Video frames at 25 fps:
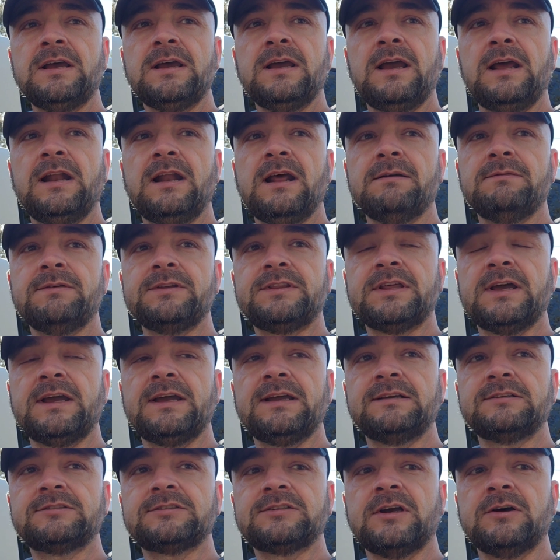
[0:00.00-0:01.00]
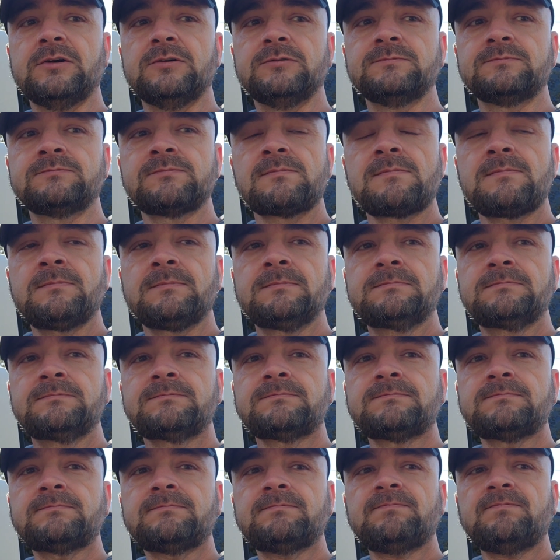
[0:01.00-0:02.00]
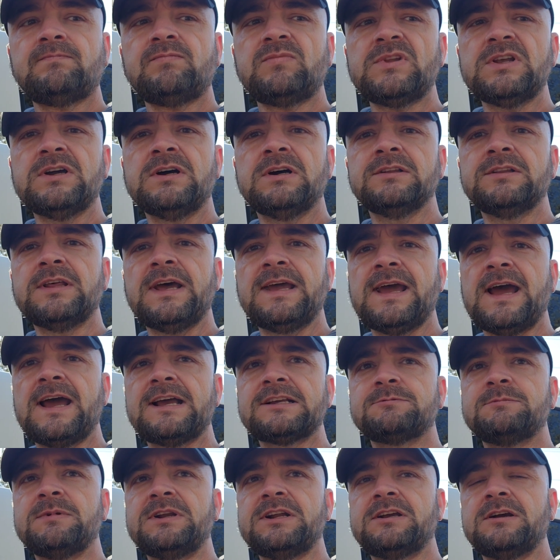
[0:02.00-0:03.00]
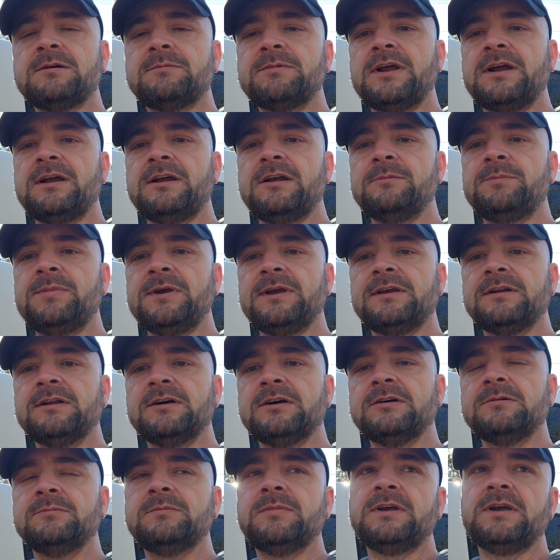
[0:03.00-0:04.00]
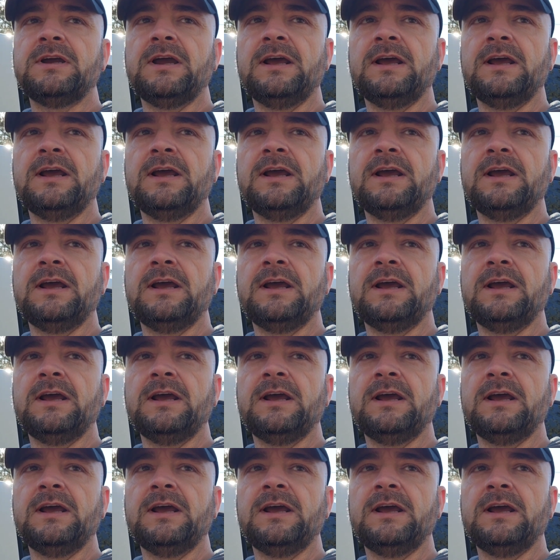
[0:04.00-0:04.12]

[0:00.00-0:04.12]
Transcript: and everything, so they asked me to come down here and pick it up,